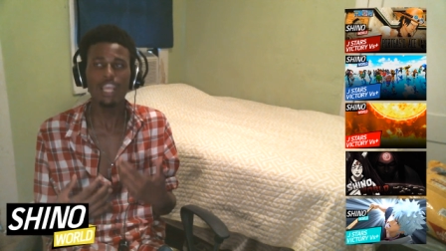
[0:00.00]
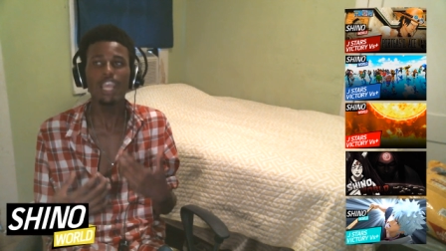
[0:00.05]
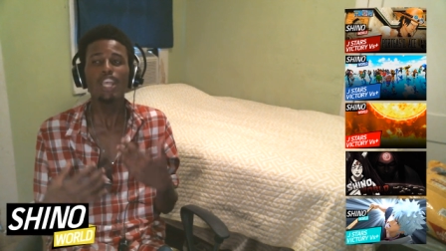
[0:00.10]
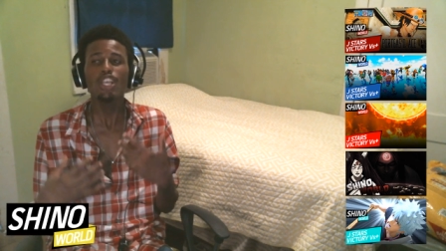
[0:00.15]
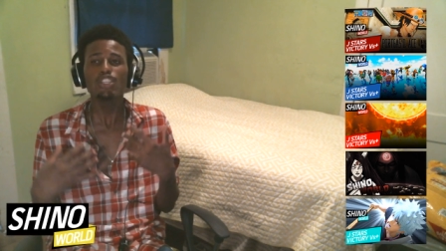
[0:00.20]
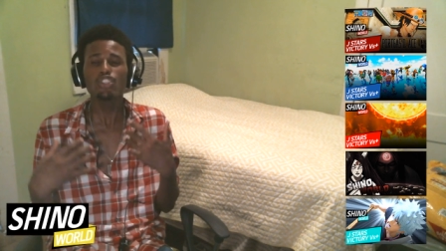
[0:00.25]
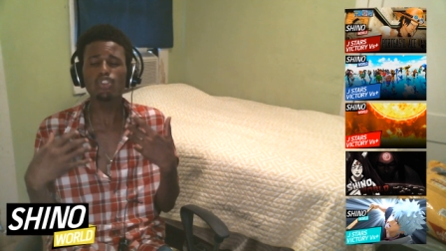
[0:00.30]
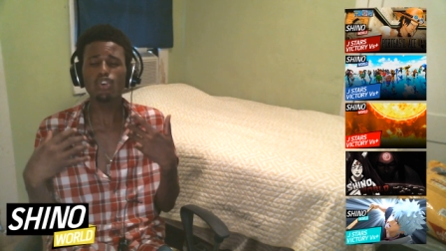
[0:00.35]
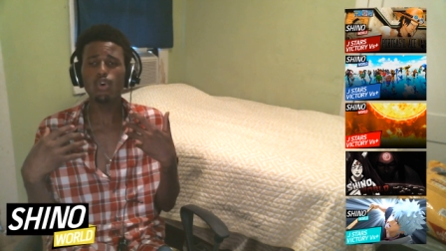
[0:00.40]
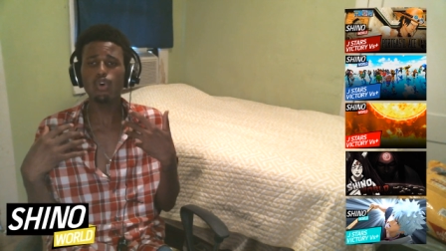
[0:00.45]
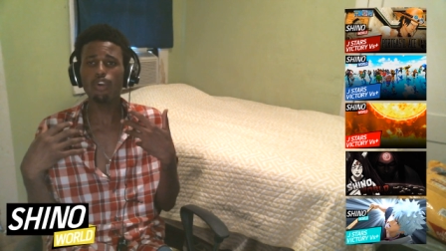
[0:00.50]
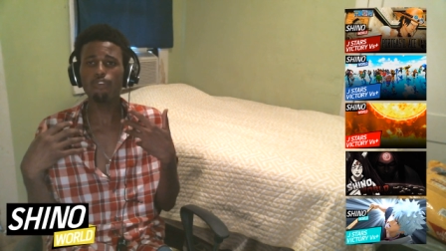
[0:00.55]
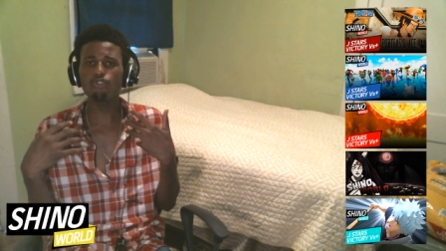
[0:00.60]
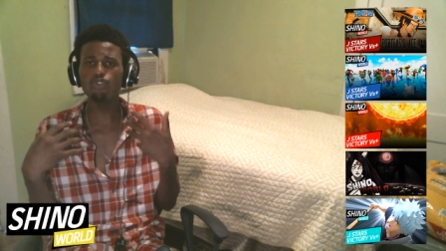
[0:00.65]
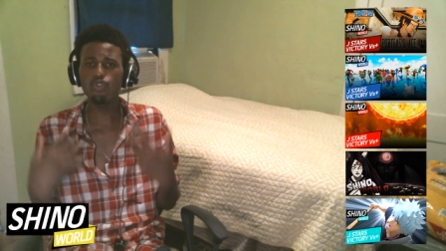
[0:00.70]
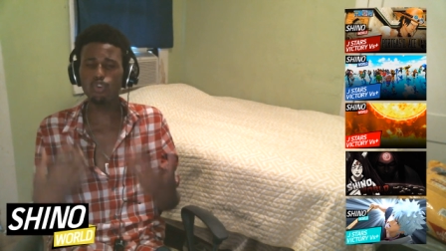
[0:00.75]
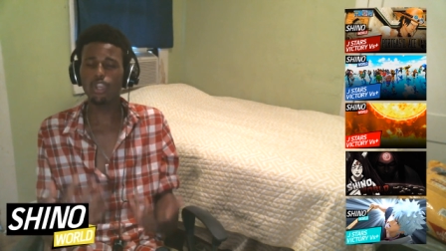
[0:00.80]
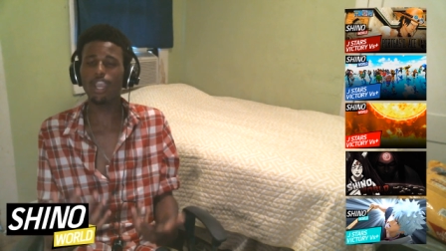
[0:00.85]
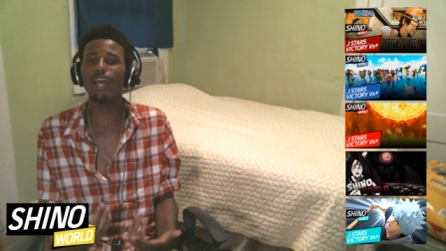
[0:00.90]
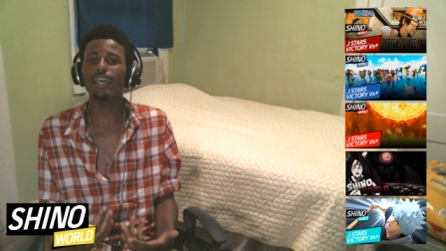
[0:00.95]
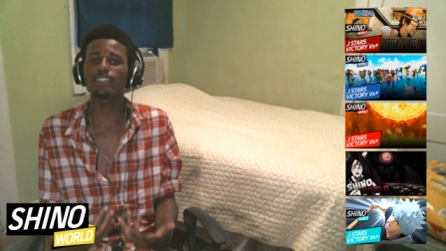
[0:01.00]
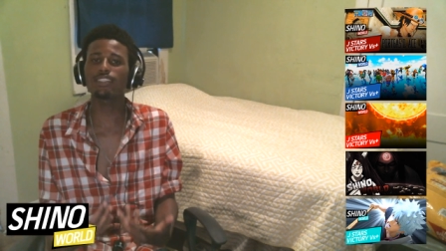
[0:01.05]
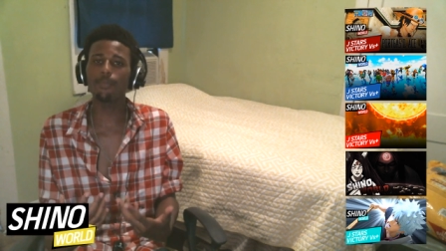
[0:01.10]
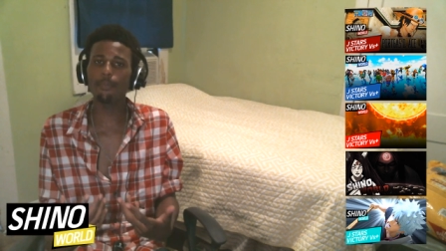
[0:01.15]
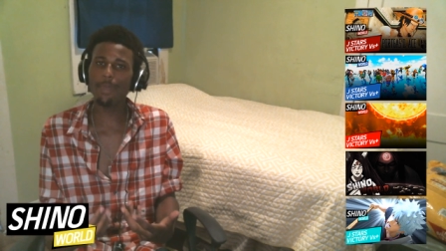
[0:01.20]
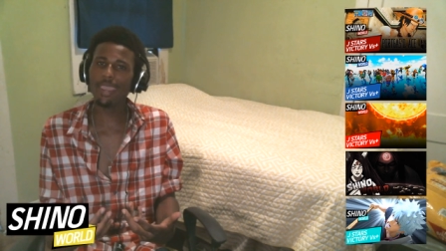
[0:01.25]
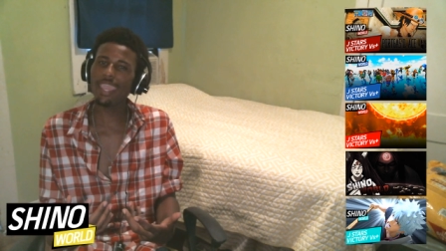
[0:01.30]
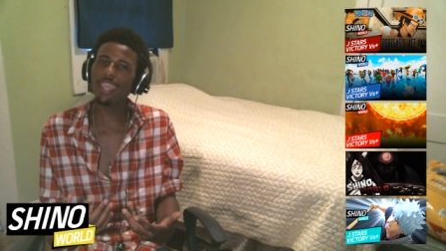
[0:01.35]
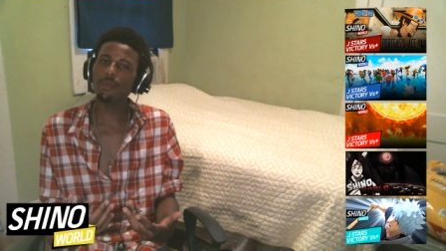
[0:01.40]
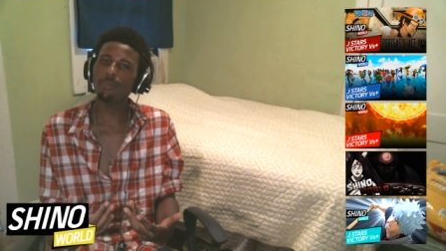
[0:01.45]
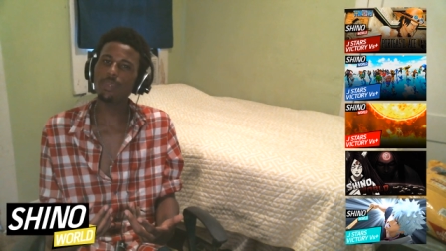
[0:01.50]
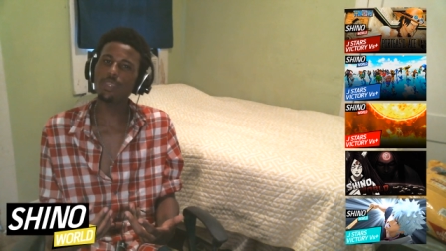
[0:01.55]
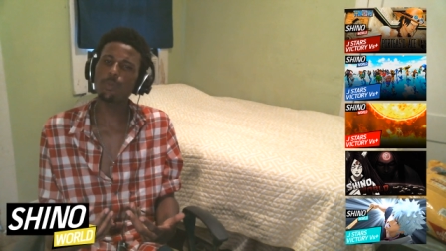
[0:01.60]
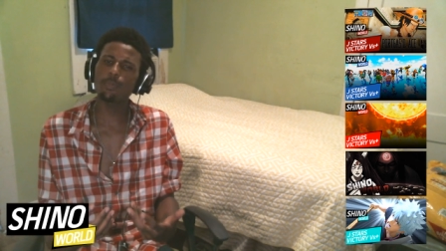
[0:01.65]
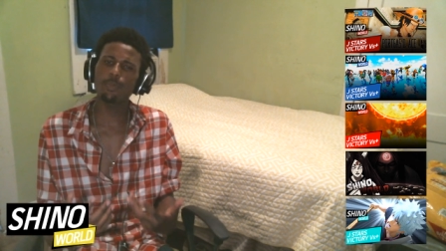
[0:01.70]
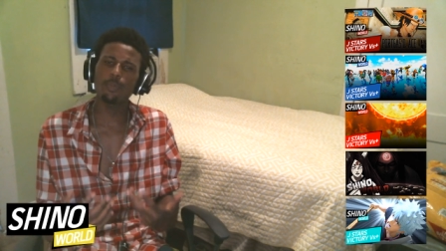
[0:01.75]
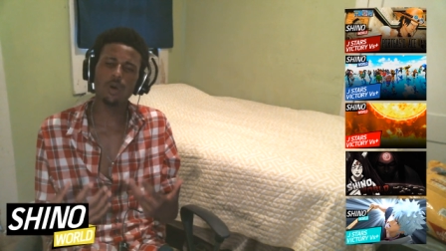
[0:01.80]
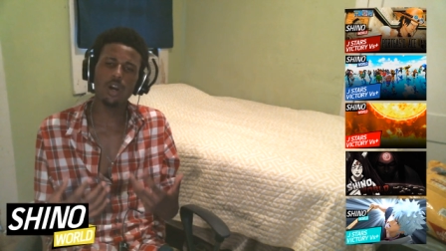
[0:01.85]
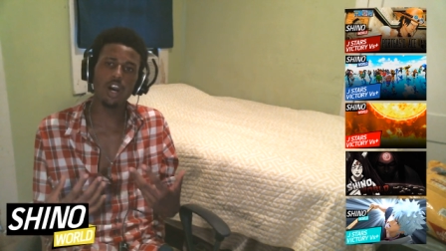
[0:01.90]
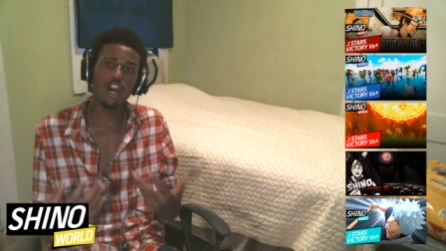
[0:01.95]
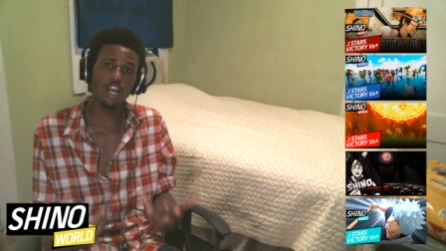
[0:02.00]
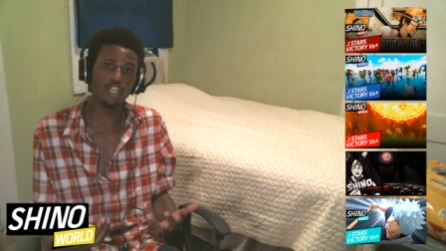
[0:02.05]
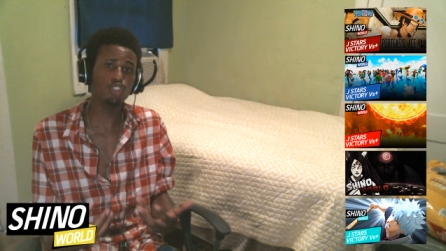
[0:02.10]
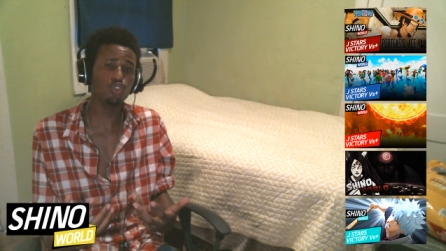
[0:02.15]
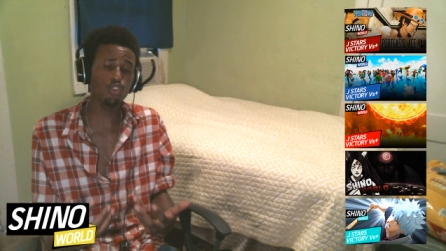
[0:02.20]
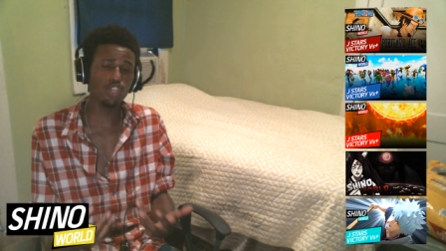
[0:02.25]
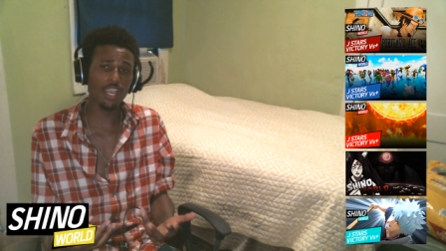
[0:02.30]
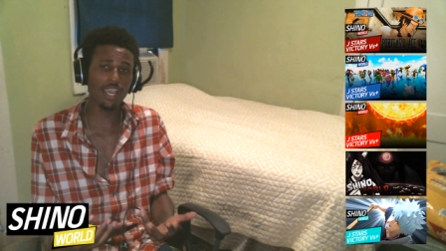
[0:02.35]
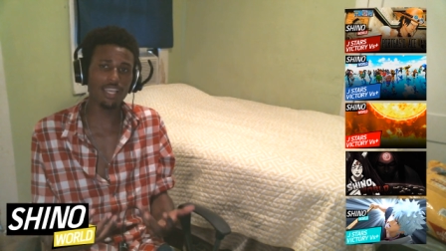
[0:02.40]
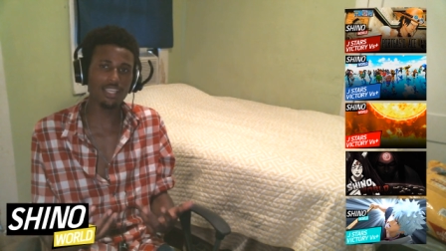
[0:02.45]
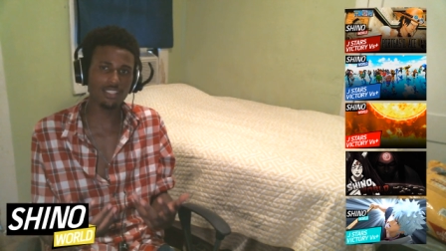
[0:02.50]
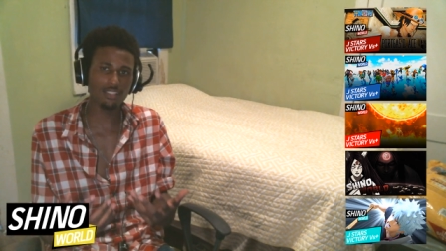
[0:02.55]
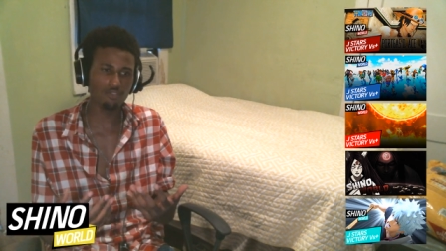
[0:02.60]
So if you guys demand me, 100 you guys,